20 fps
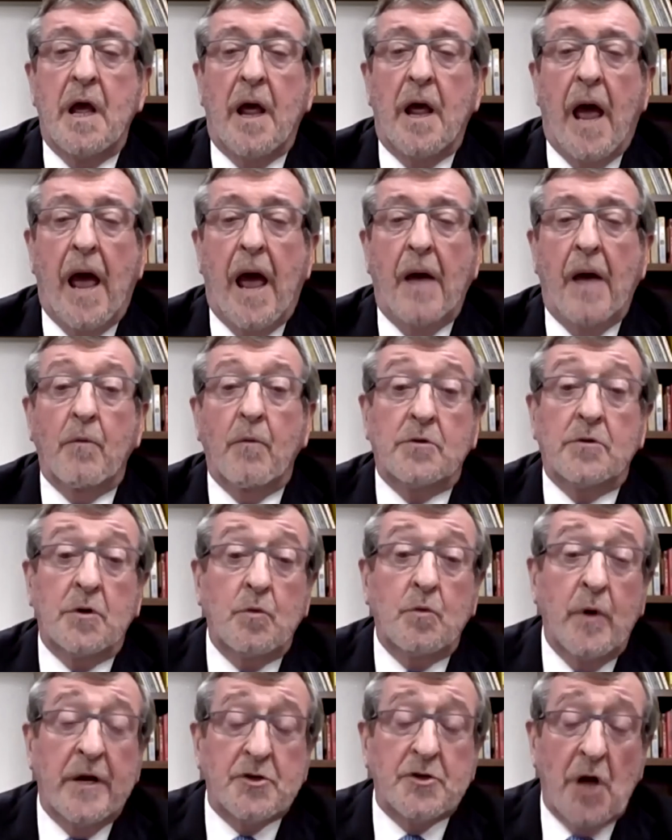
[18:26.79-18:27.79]
to
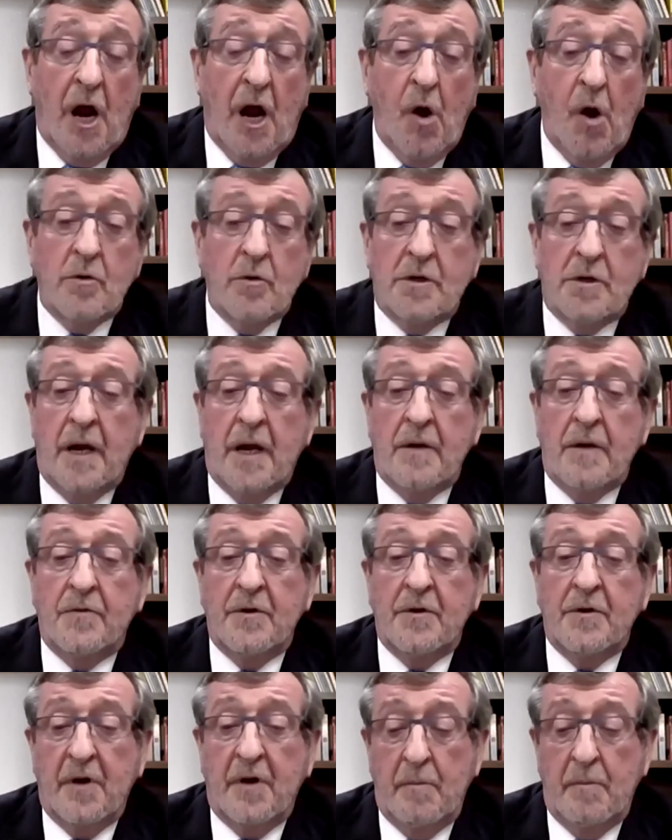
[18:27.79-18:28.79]
reach out
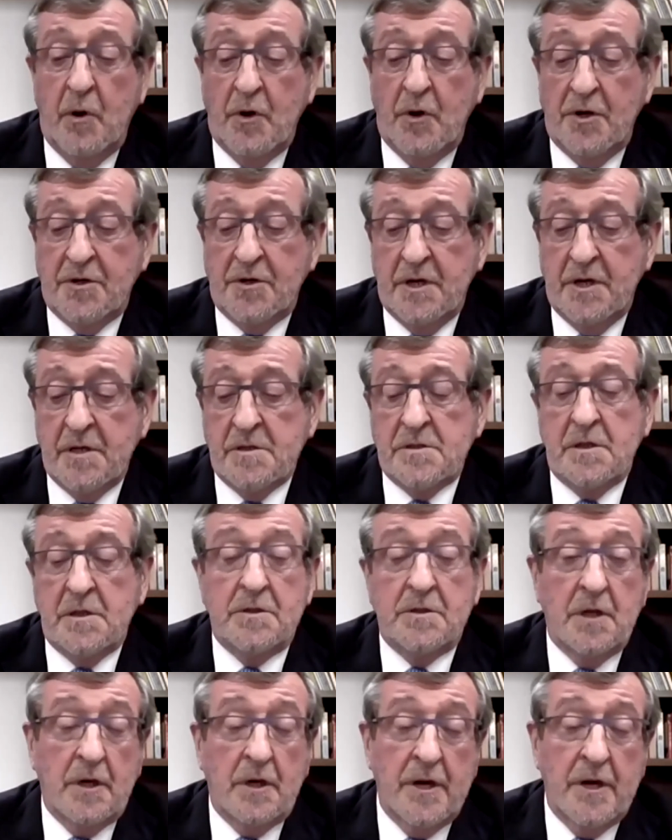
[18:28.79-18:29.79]
into communities,
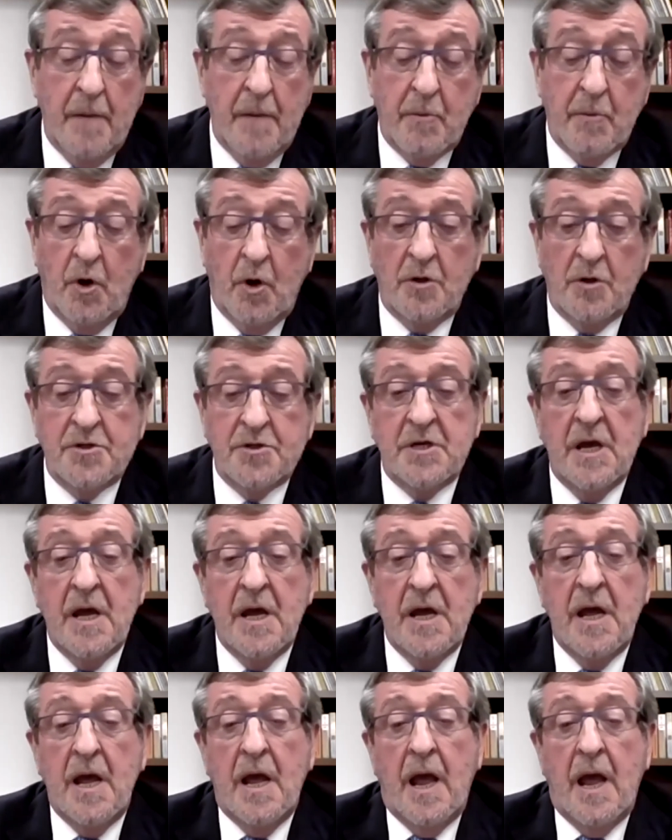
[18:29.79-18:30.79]
into the neighborhoods,
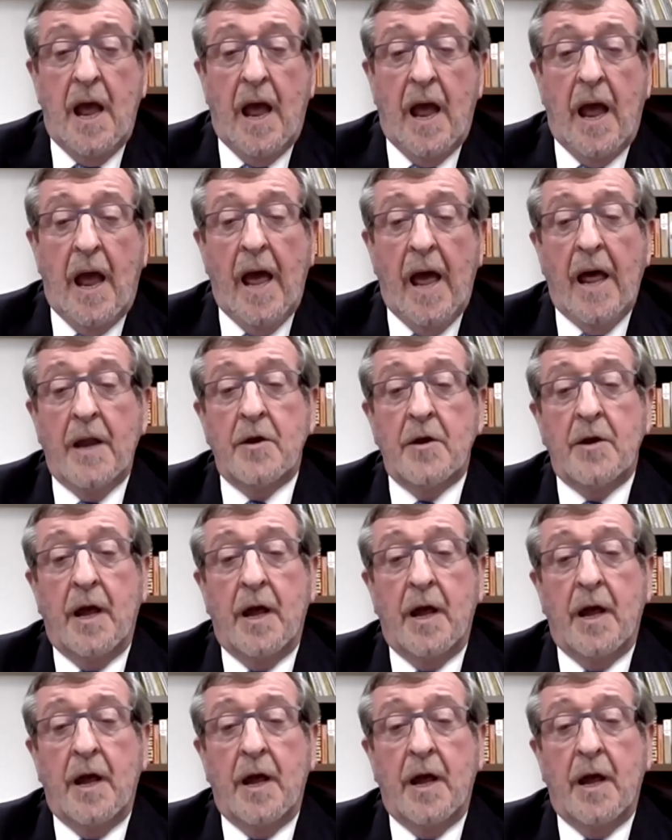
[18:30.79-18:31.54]
and